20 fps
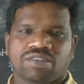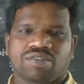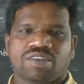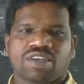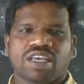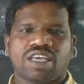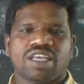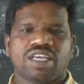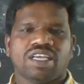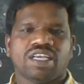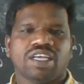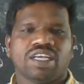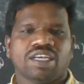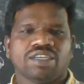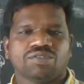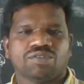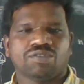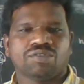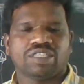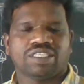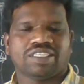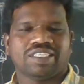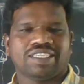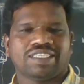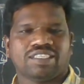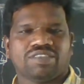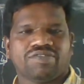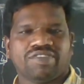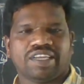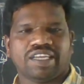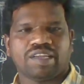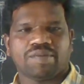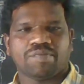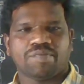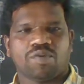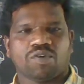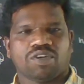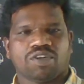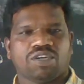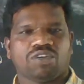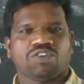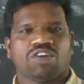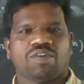Okay, so this is the very important